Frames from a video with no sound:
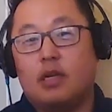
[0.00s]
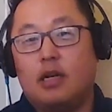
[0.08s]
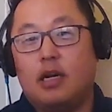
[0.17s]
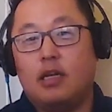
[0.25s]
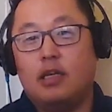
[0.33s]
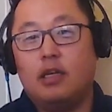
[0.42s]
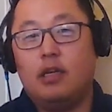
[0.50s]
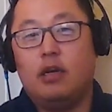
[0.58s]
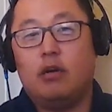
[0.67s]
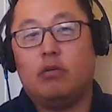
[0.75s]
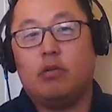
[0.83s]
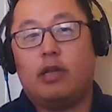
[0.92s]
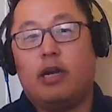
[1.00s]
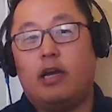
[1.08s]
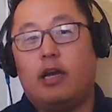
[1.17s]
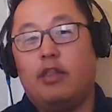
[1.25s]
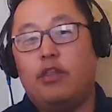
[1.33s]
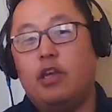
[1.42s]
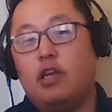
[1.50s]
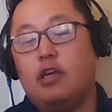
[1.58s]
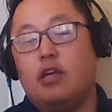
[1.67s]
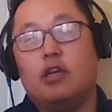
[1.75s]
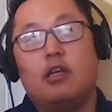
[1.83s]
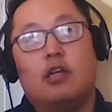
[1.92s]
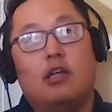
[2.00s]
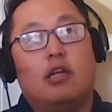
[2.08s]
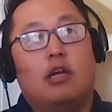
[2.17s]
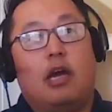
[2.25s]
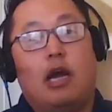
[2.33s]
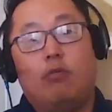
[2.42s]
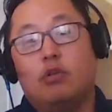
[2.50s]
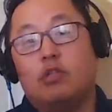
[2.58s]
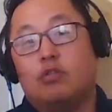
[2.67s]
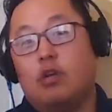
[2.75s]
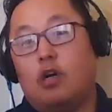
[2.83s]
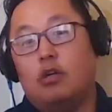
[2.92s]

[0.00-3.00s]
I think I was